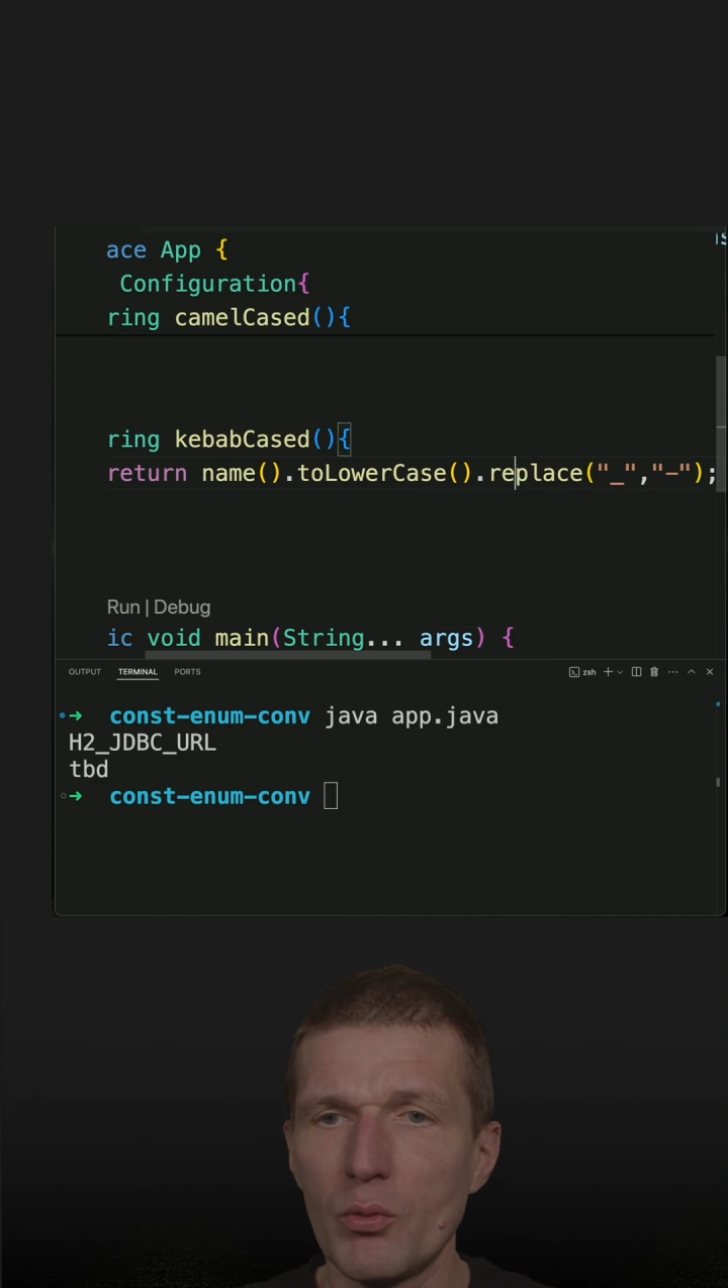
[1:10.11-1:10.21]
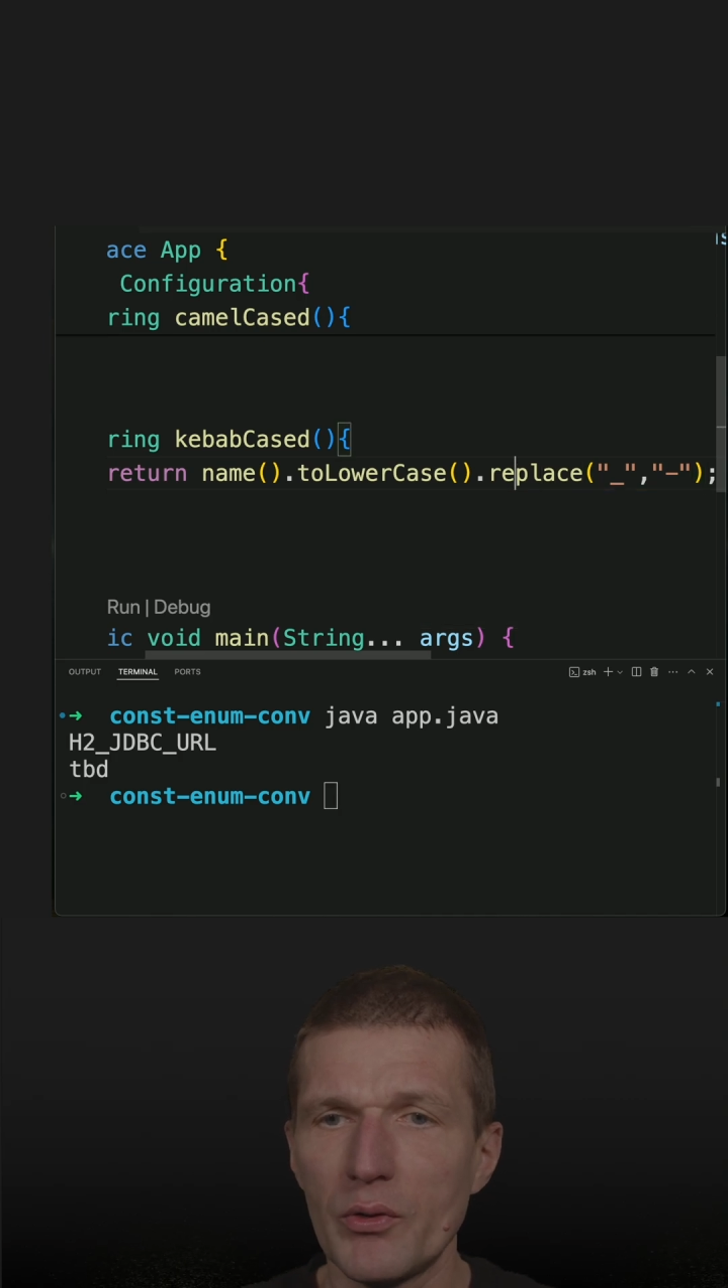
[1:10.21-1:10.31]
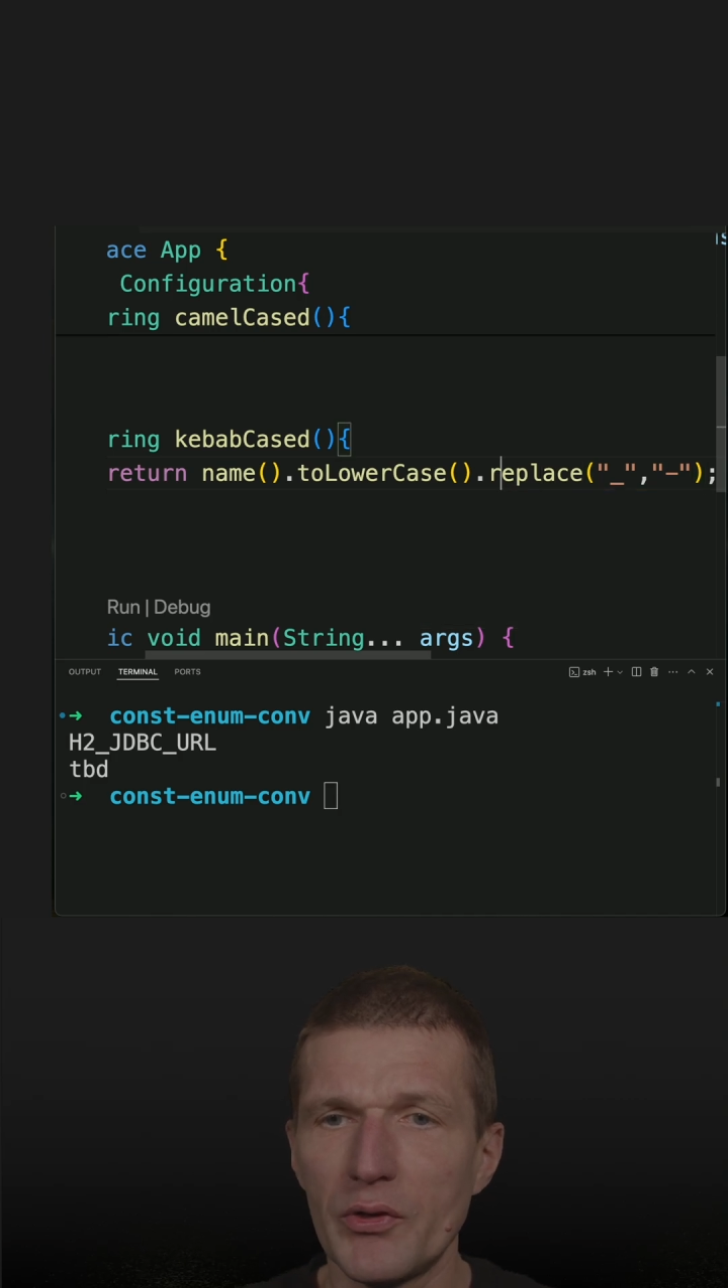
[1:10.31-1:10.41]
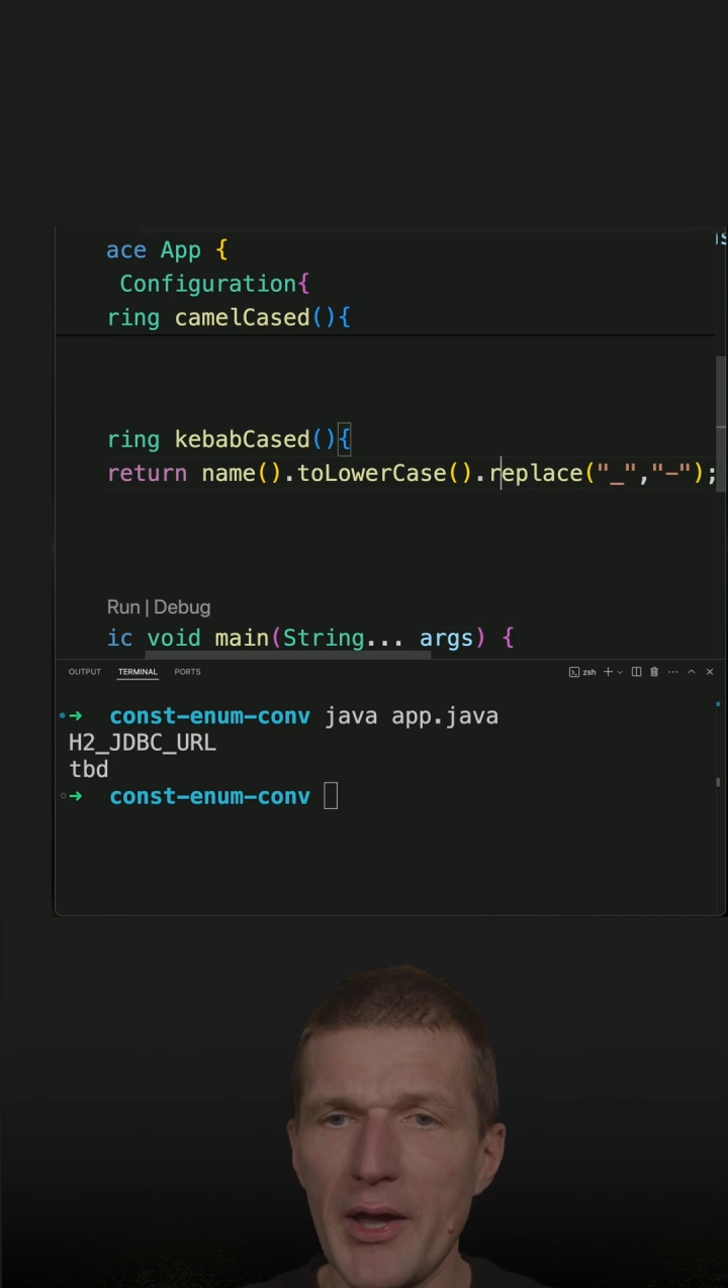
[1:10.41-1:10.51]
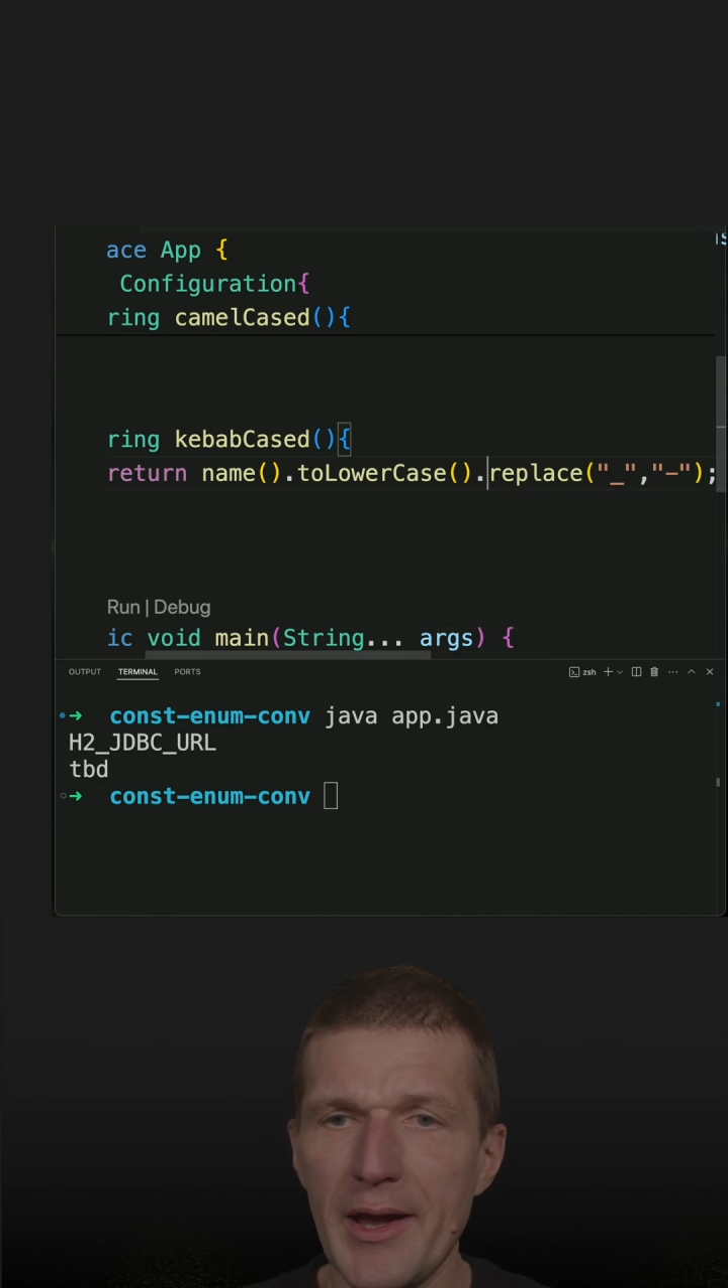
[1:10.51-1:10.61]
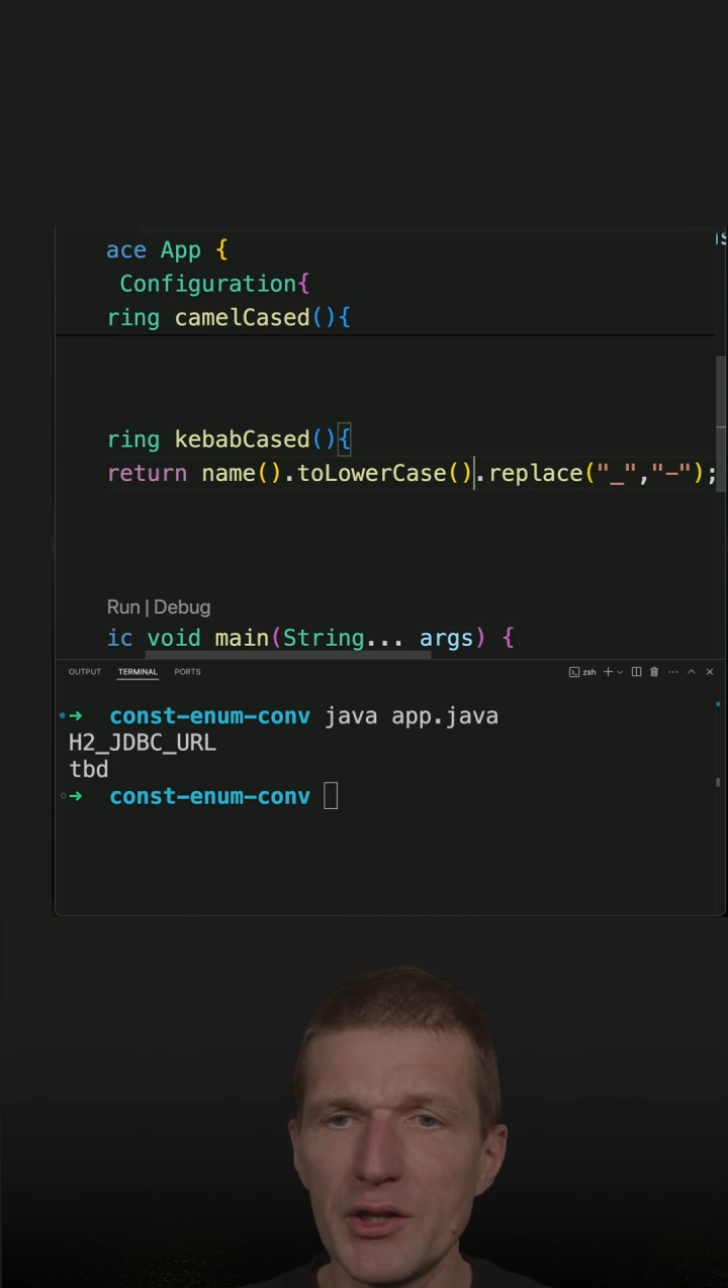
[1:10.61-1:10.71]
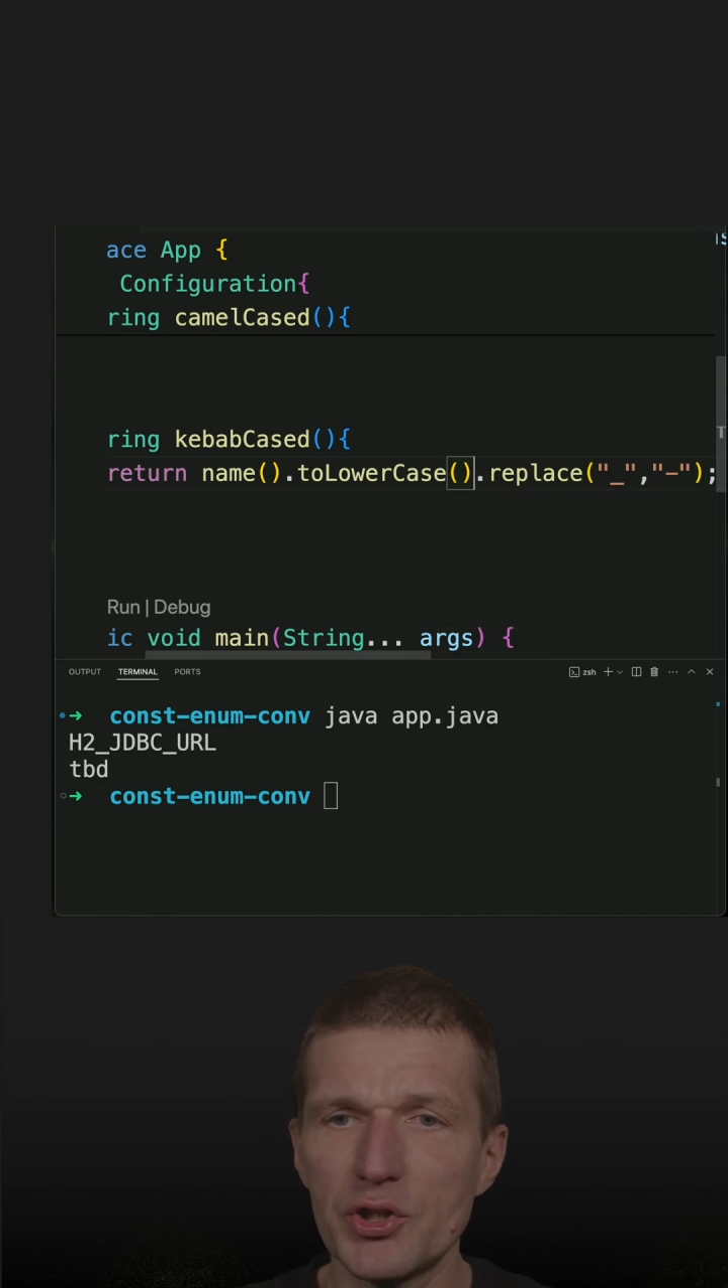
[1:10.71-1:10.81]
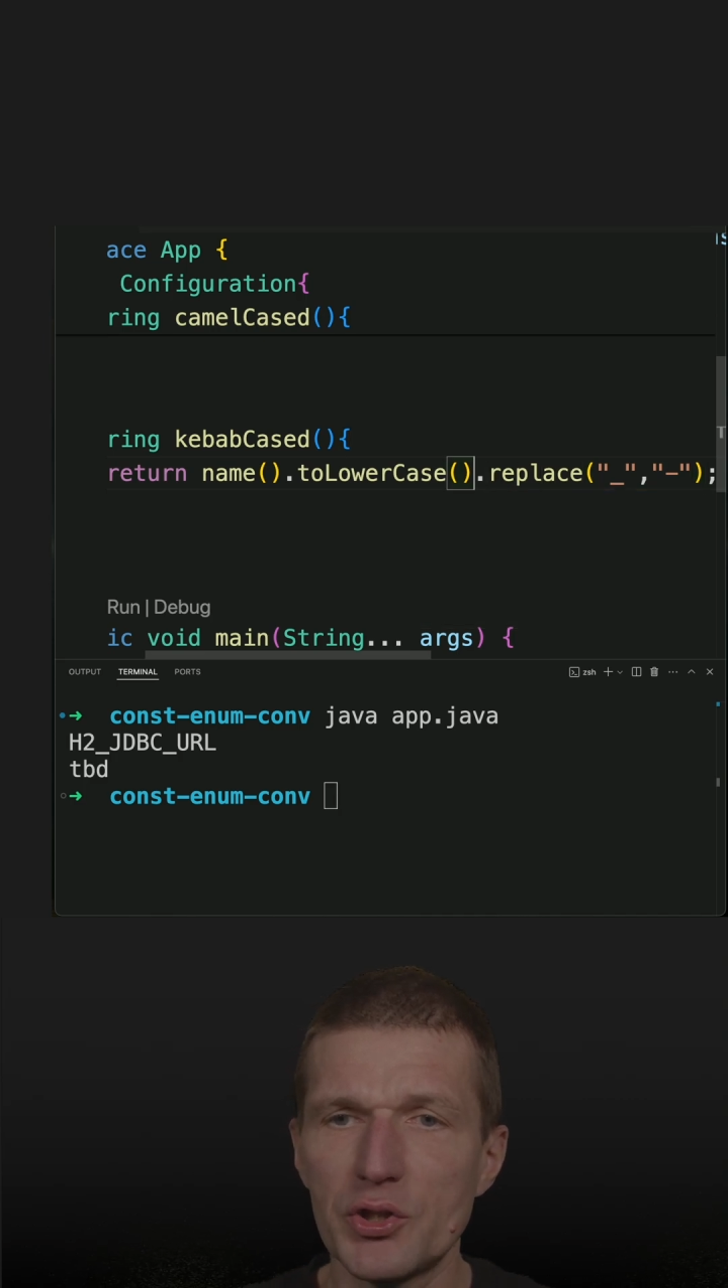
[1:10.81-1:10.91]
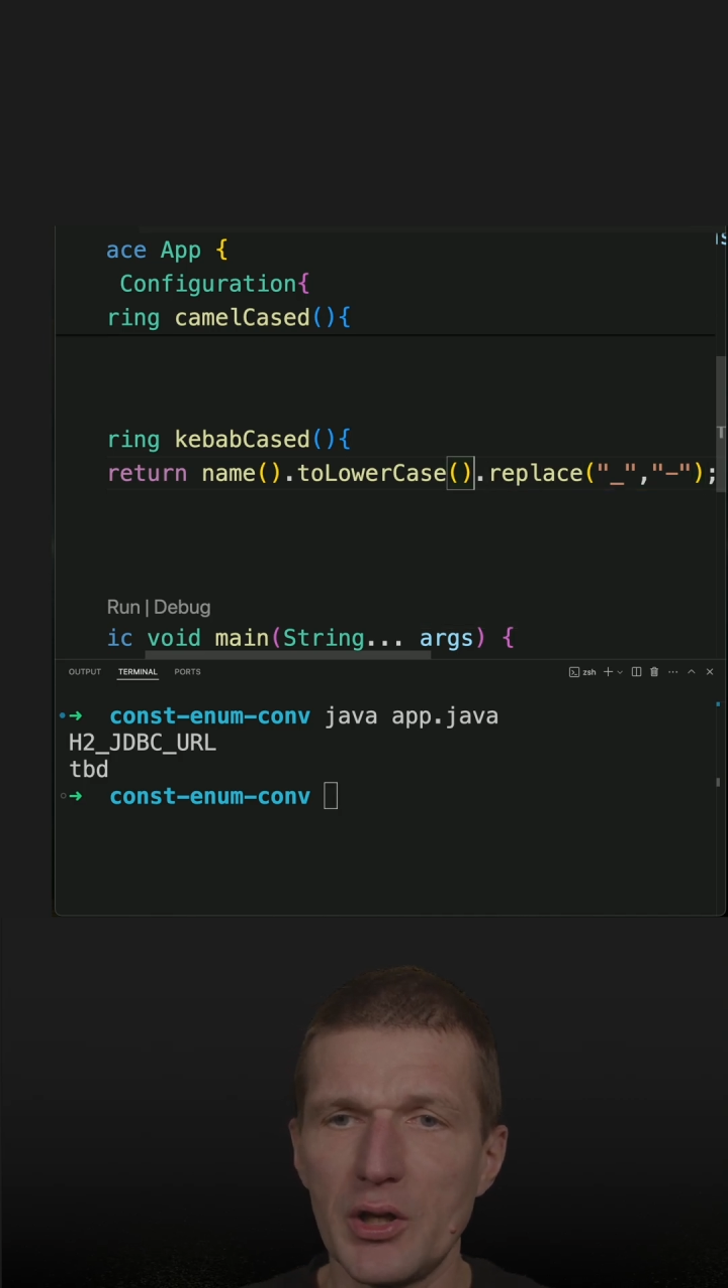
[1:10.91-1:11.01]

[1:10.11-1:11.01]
with dash,